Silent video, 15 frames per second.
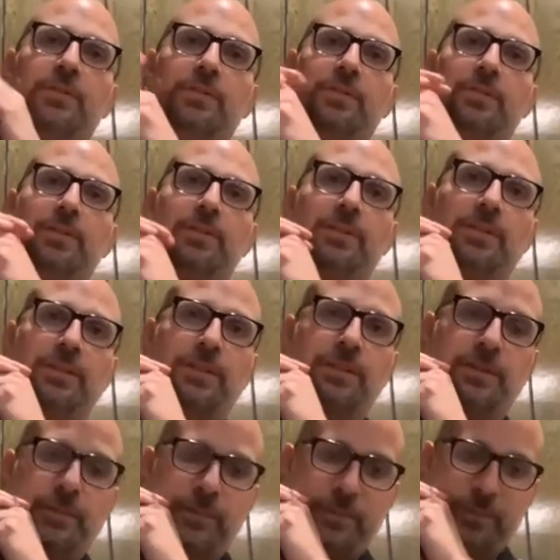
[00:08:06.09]

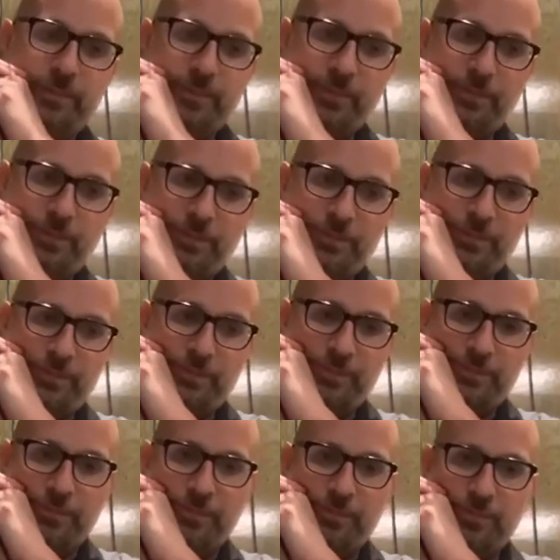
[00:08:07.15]

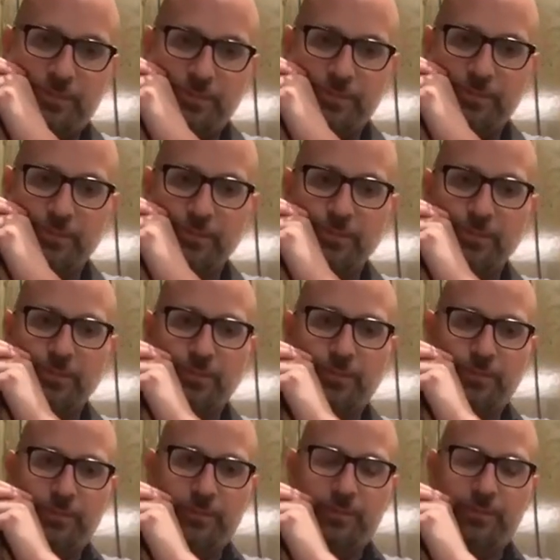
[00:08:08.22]

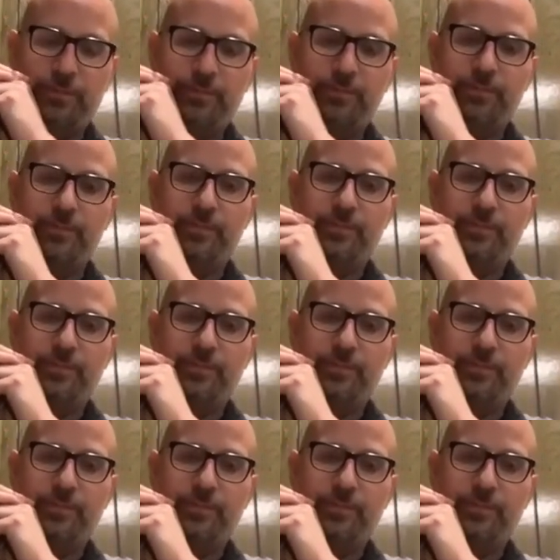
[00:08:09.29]
(silence)